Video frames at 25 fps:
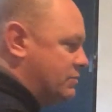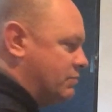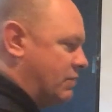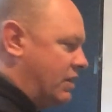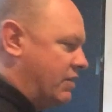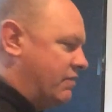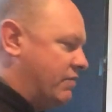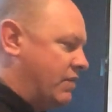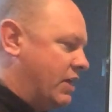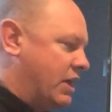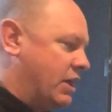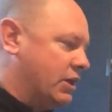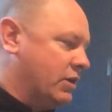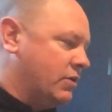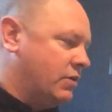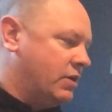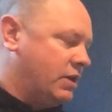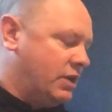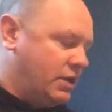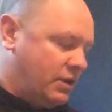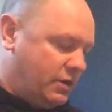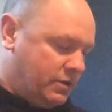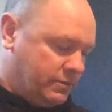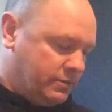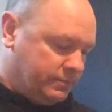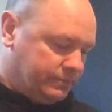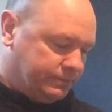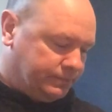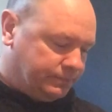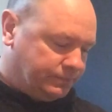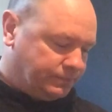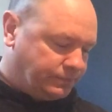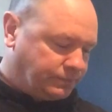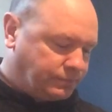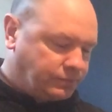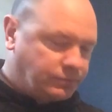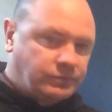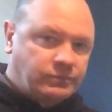my value here.
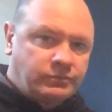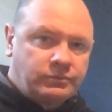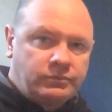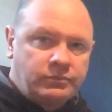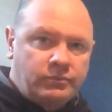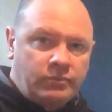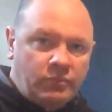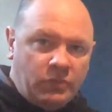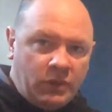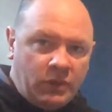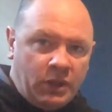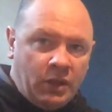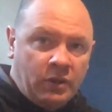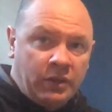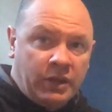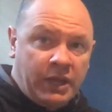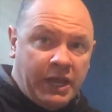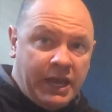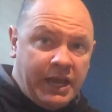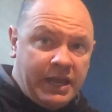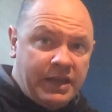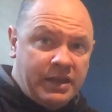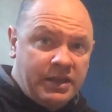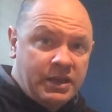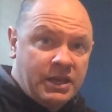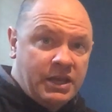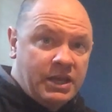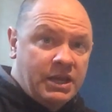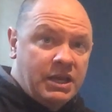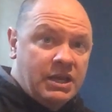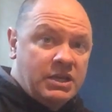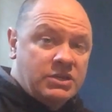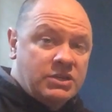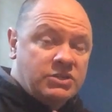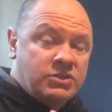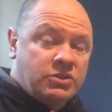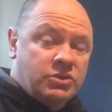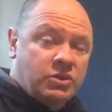Okay,
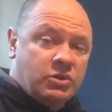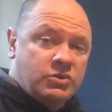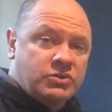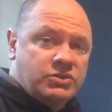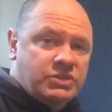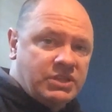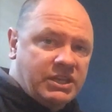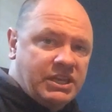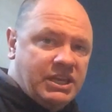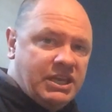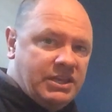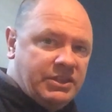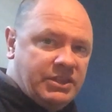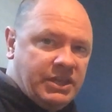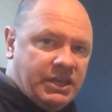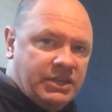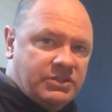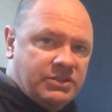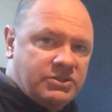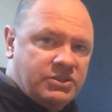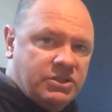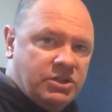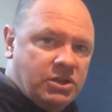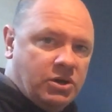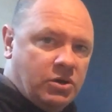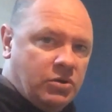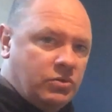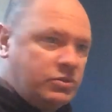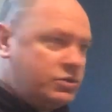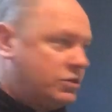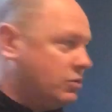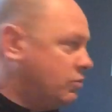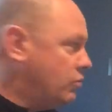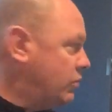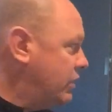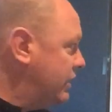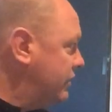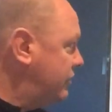so those are the key things to note
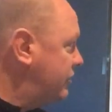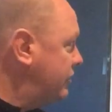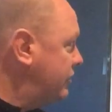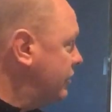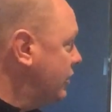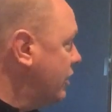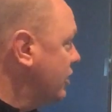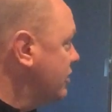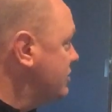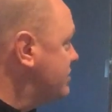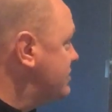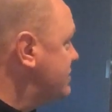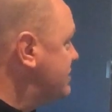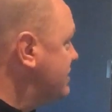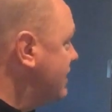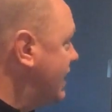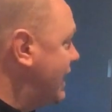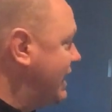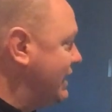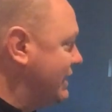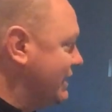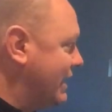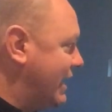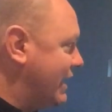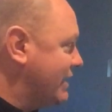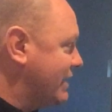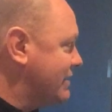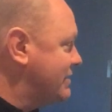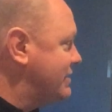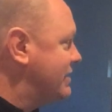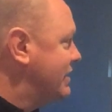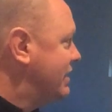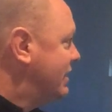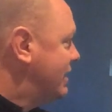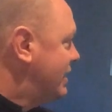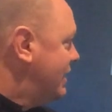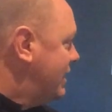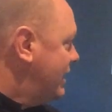with our side lengths.
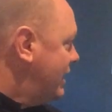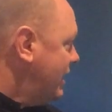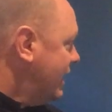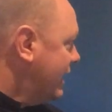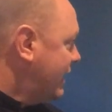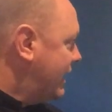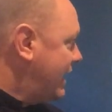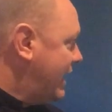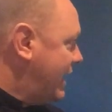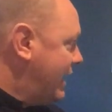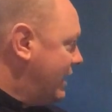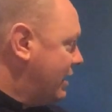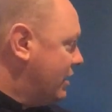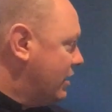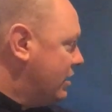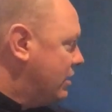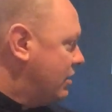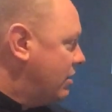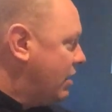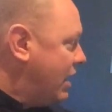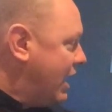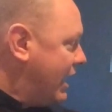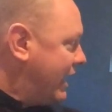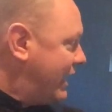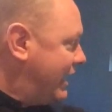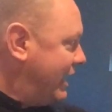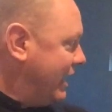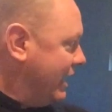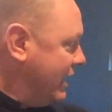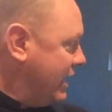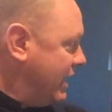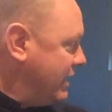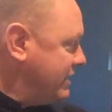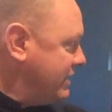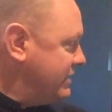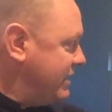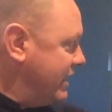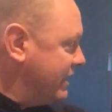Again, I
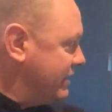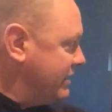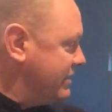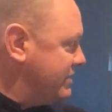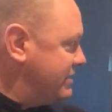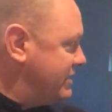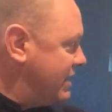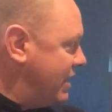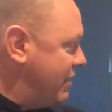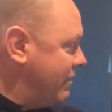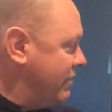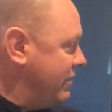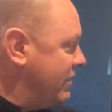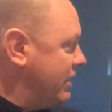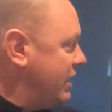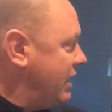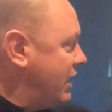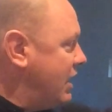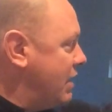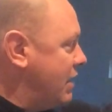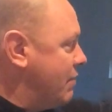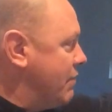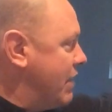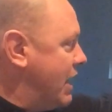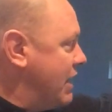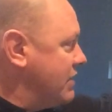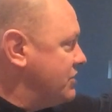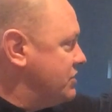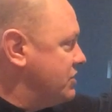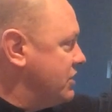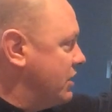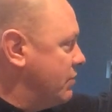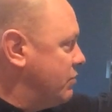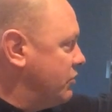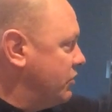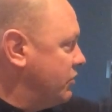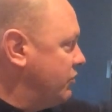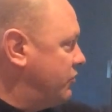cannot take the 70 and match
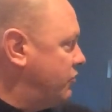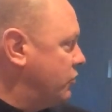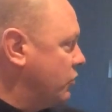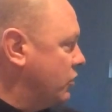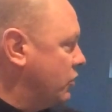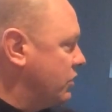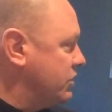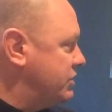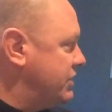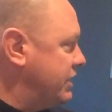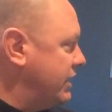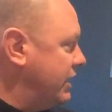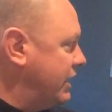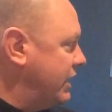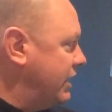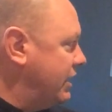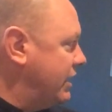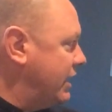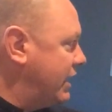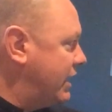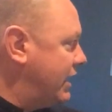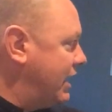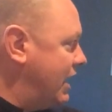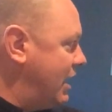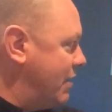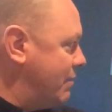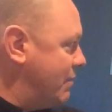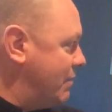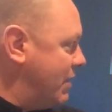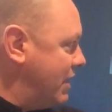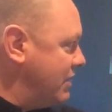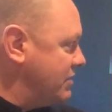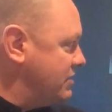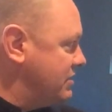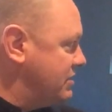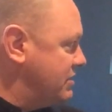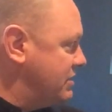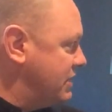it up with the 14. I can't
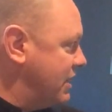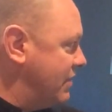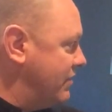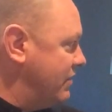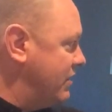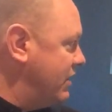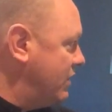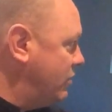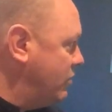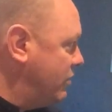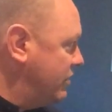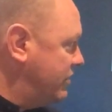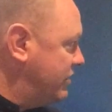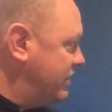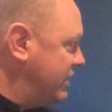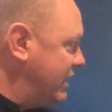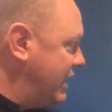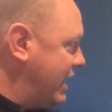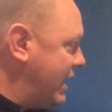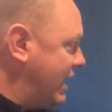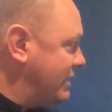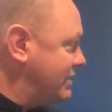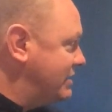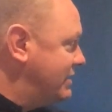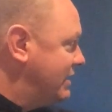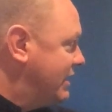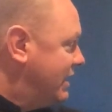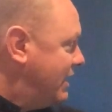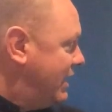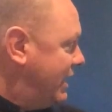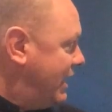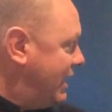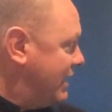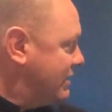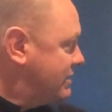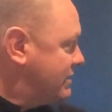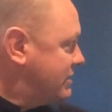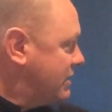match the 70 with the x.
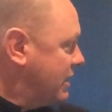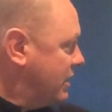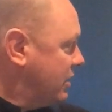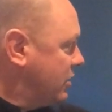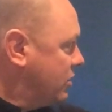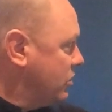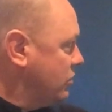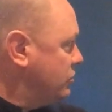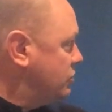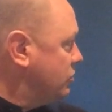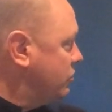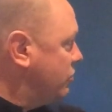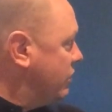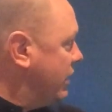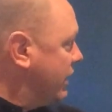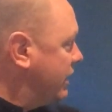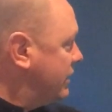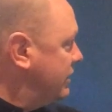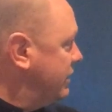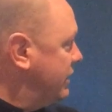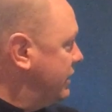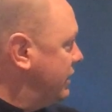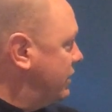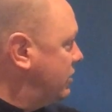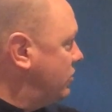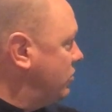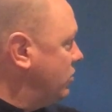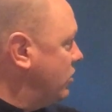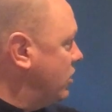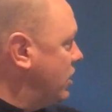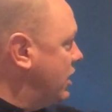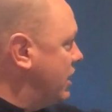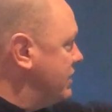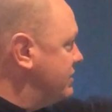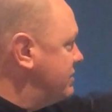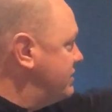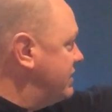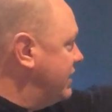It's got to go directly
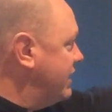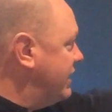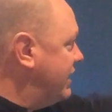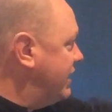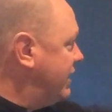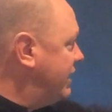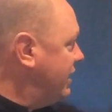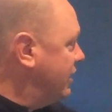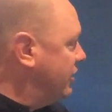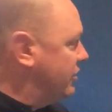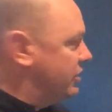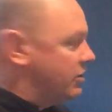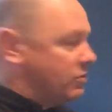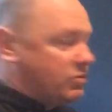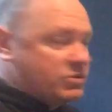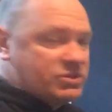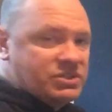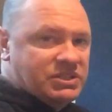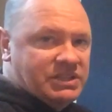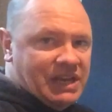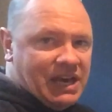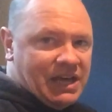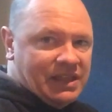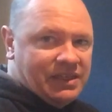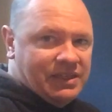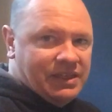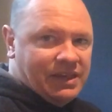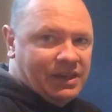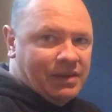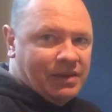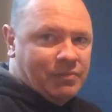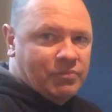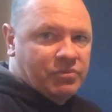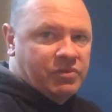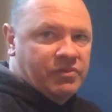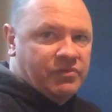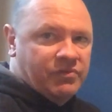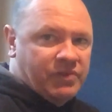across, and here there was nothing
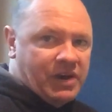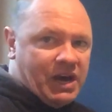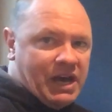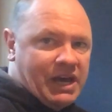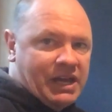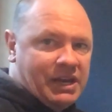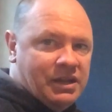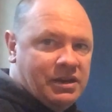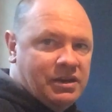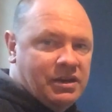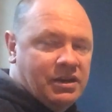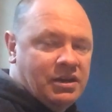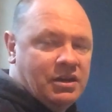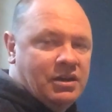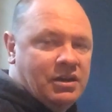provided